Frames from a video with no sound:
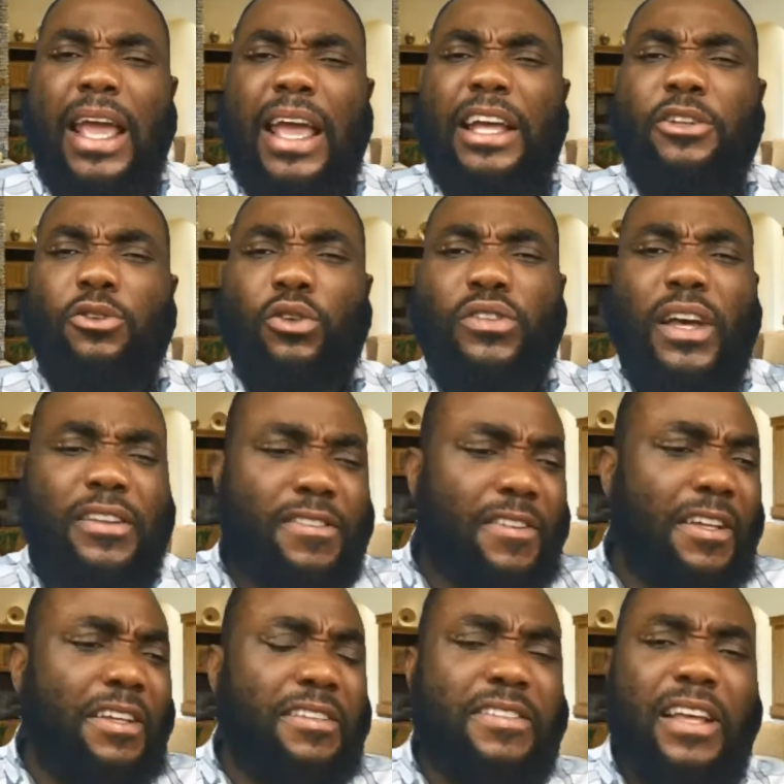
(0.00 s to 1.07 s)
And those are
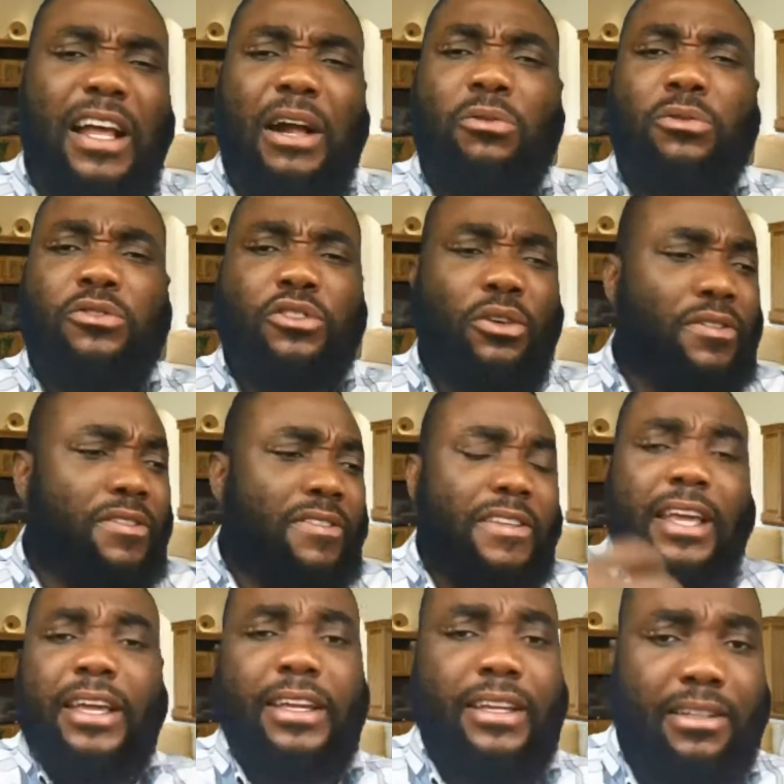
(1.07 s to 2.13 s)
things I would just
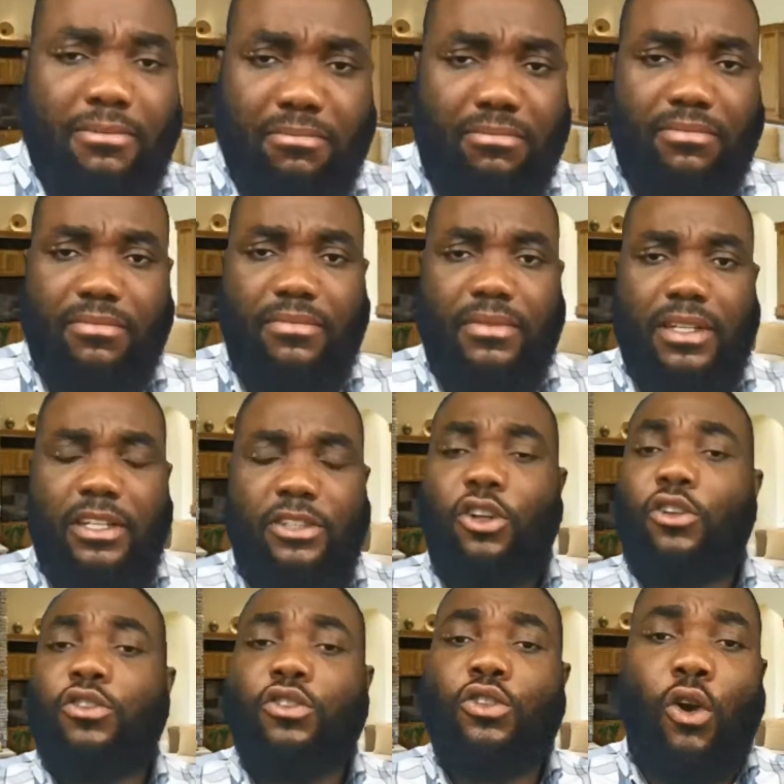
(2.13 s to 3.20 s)
say,
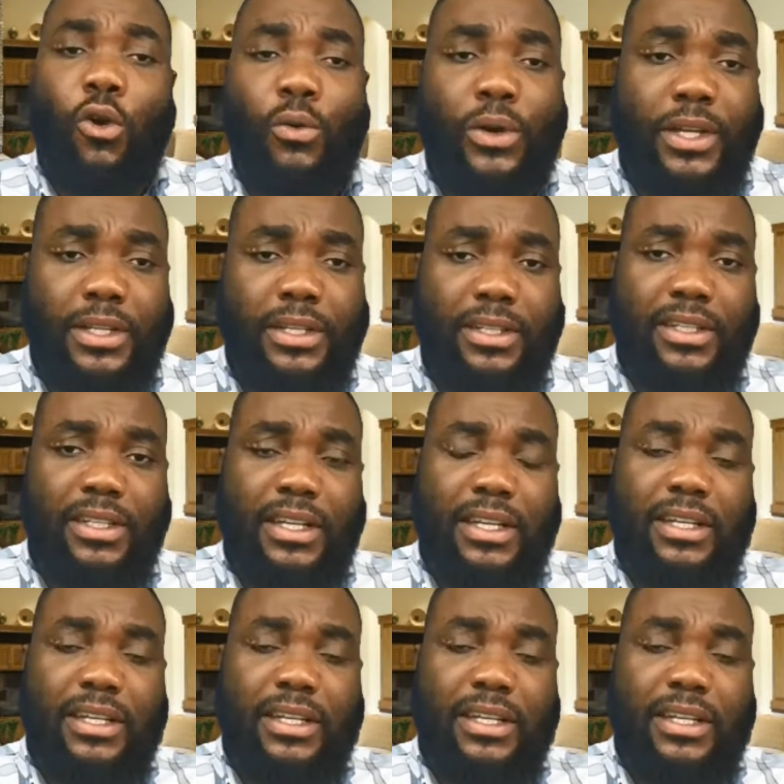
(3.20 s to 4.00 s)
not knowing